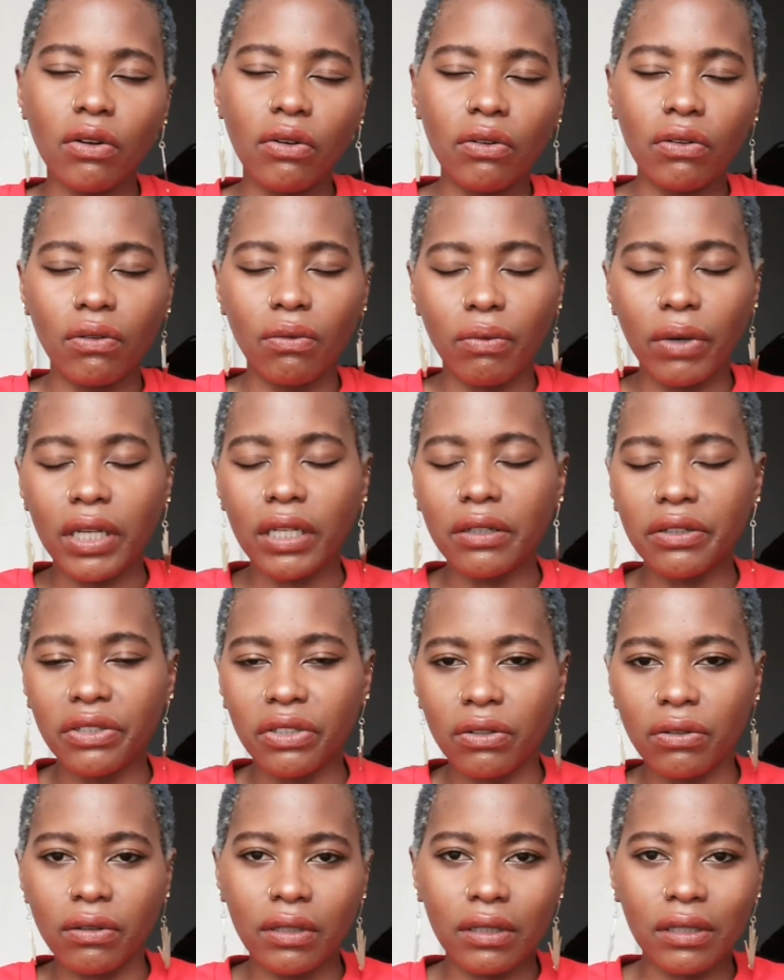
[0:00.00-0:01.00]
oh well,
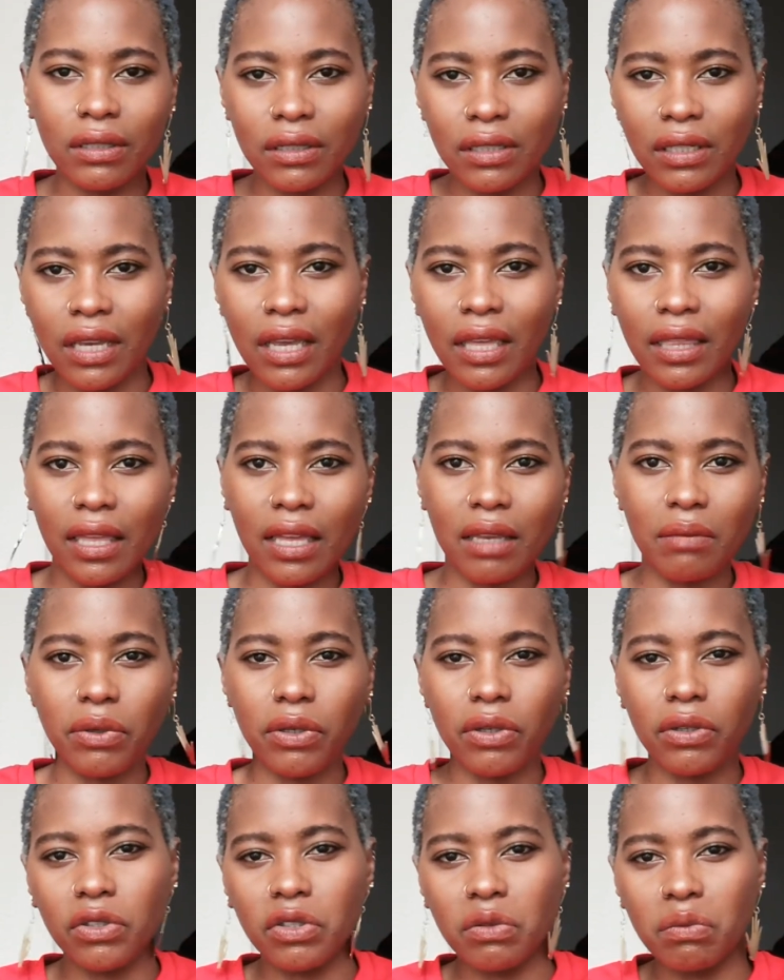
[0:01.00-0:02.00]
you're only saying that
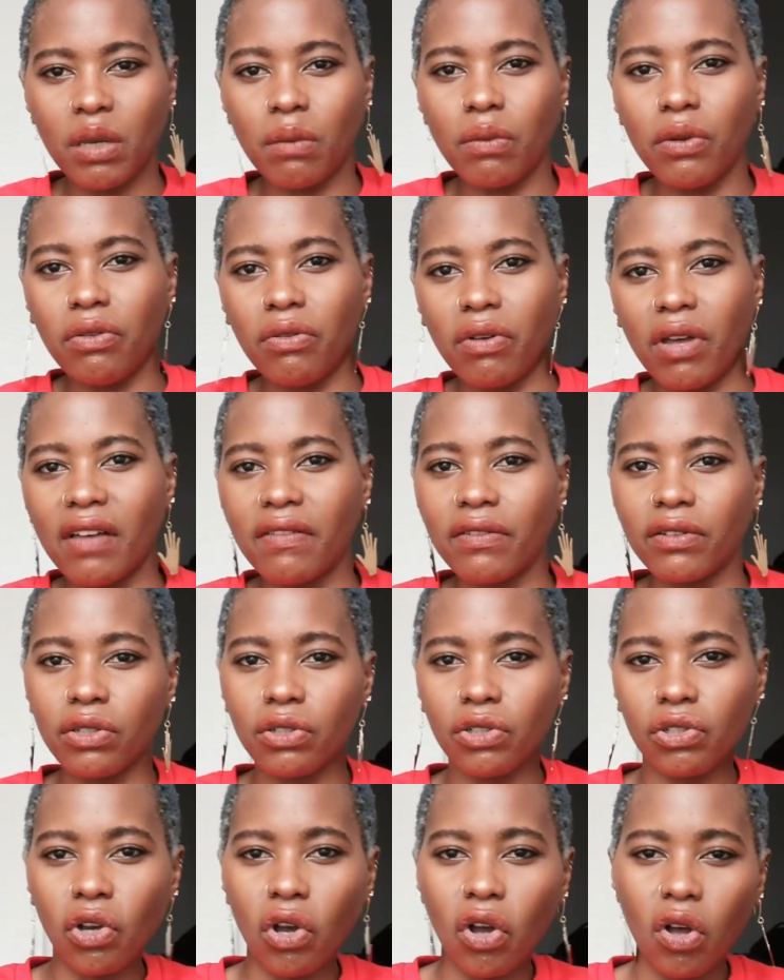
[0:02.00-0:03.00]
because maybe you have a
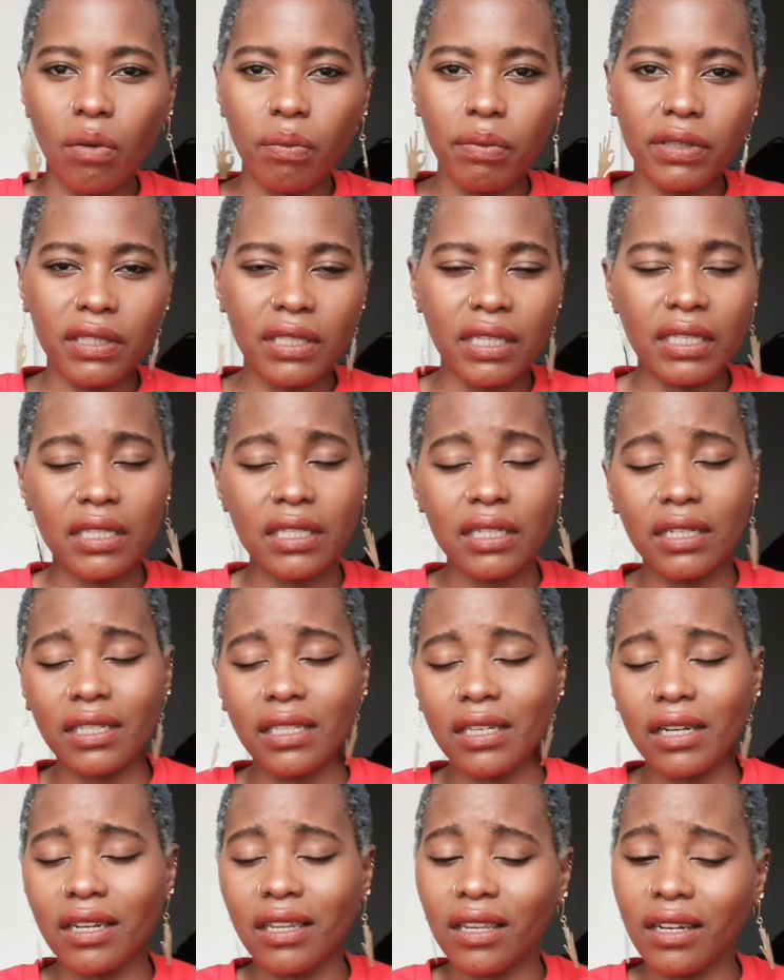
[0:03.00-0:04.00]
job, it's easier
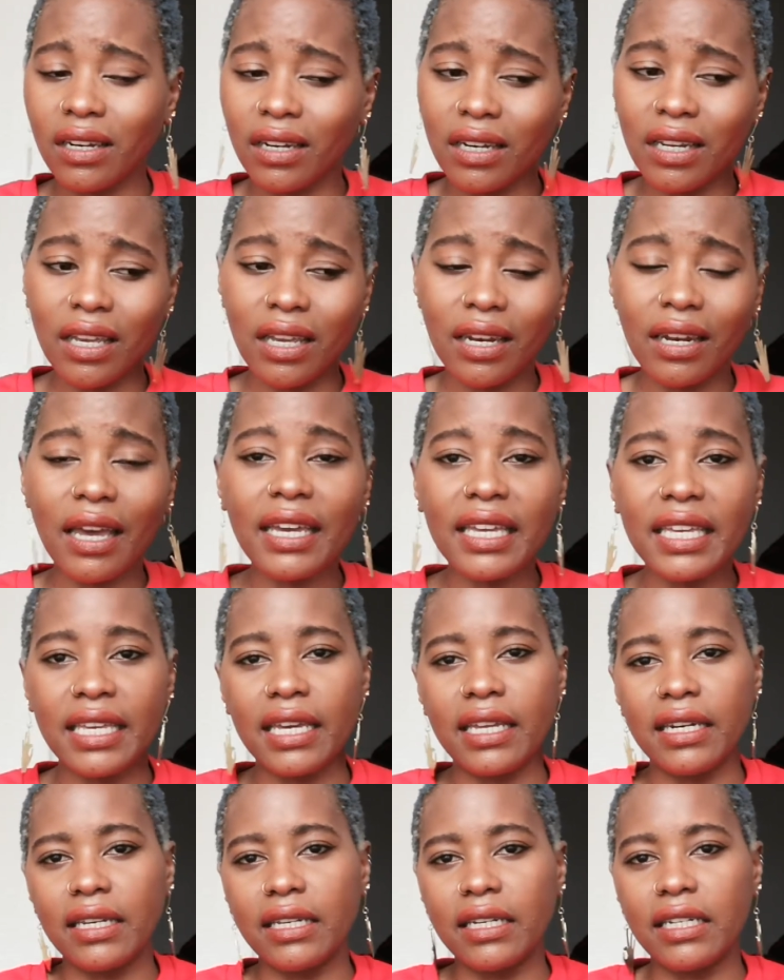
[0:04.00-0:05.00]
said than done. I
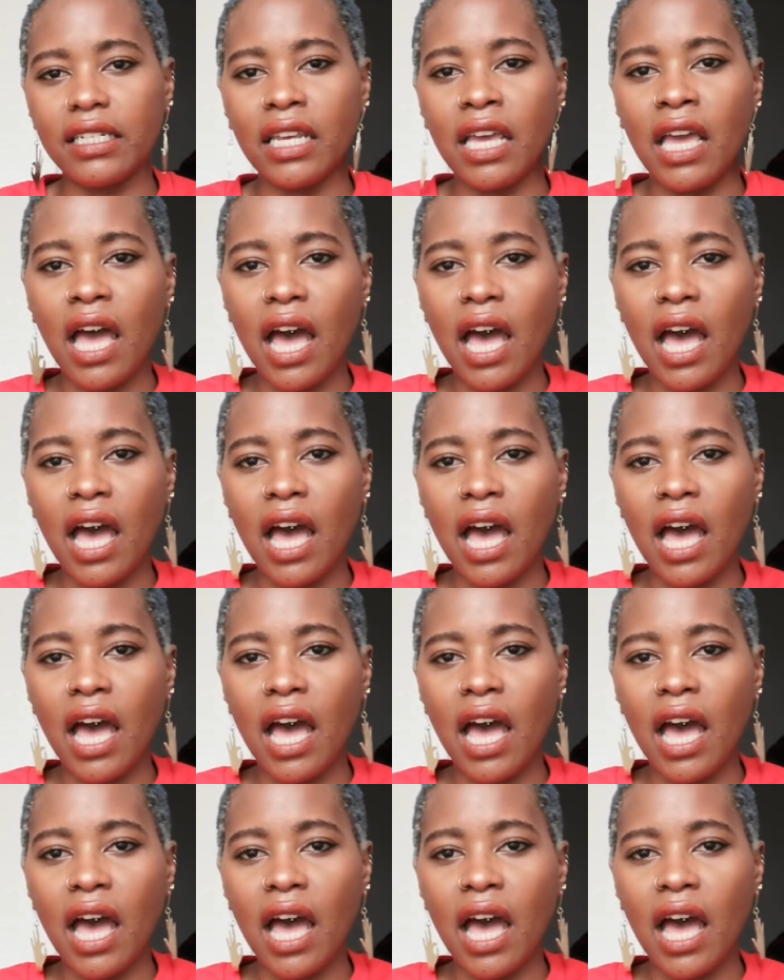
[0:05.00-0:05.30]
get it.